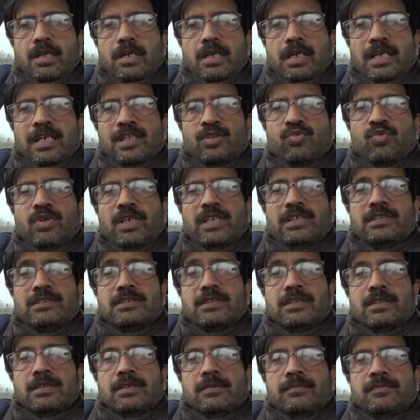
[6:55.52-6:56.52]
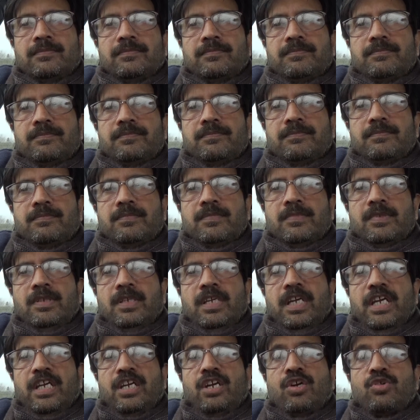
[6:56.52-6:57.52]
another one is uh,
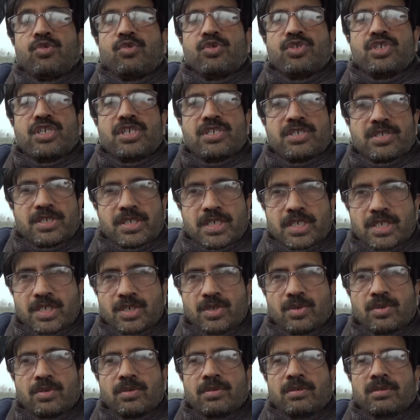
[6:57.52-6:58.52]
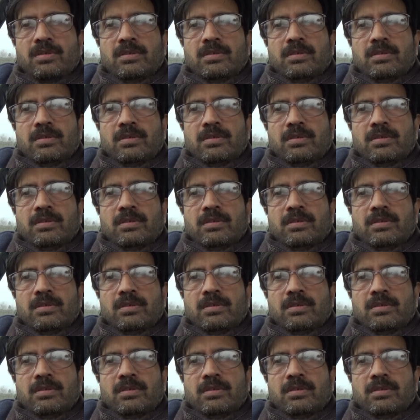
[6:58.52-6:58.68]
achondrogenesis you know